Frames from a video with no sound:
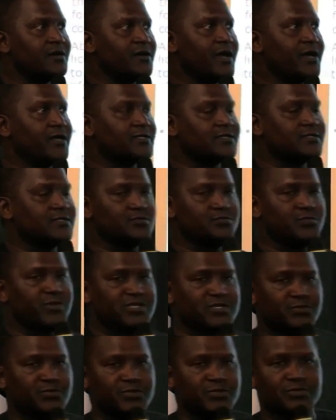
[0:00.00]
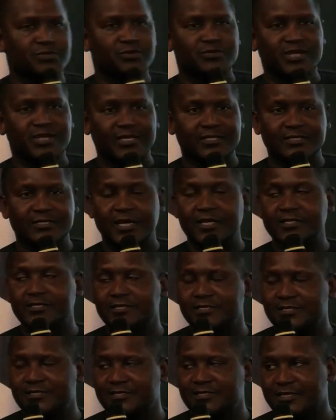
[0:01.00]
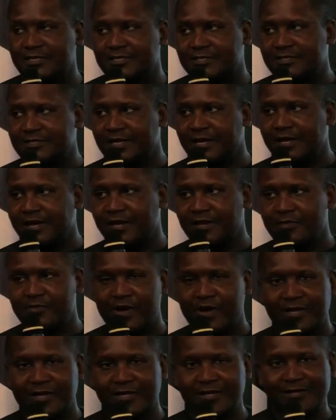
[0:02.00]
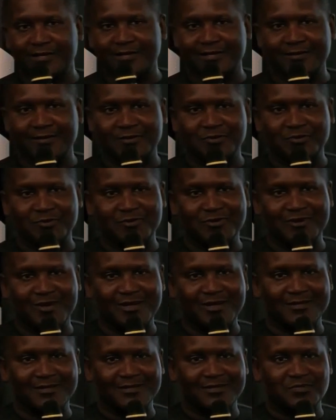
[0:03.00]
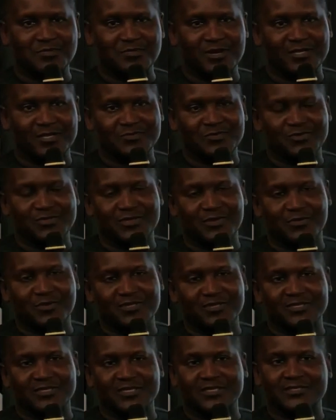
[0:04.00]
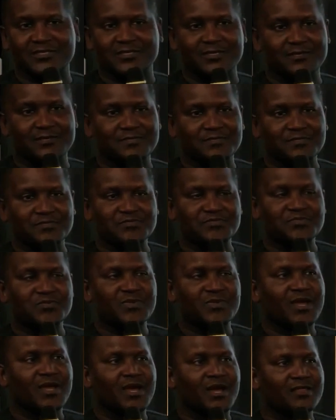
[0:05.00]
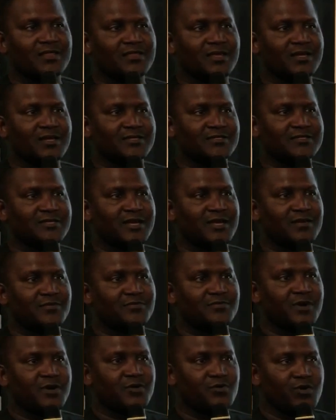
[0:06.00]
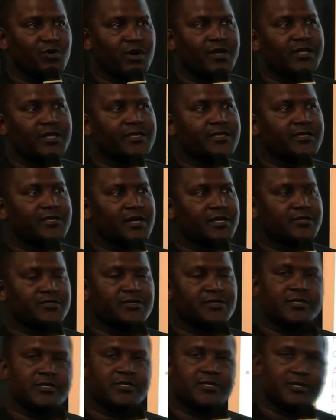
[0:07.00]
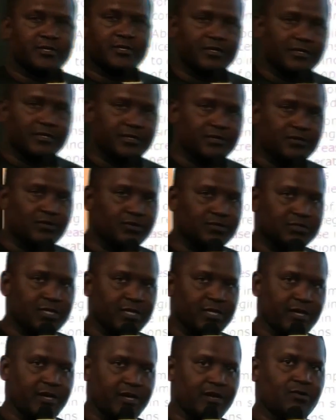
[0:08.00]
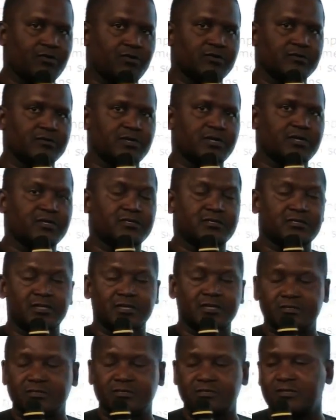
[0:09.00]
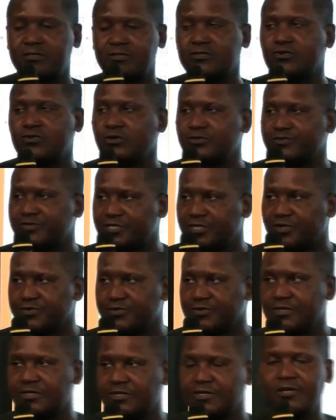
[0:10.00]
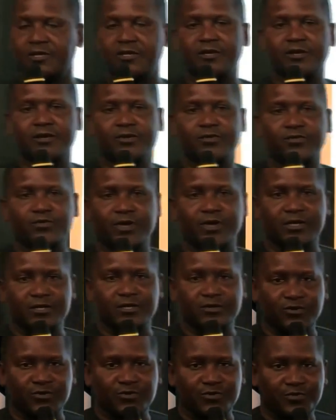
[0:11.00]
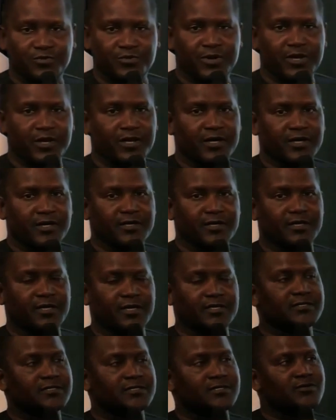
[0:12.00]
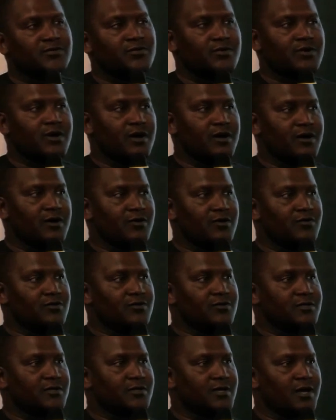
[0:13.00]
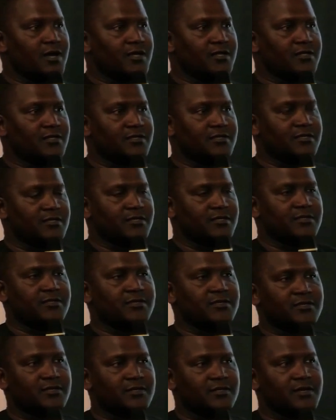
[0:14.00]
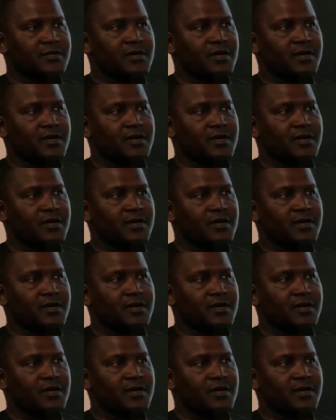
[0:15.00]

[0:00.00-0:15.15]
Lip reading: rice must be sold at 36 naira a bag, you know, and the price was about 60 at that time. But we were lucky actually, he did not take our own, he seized 12 ships, we ended up getting, you know, our own. And the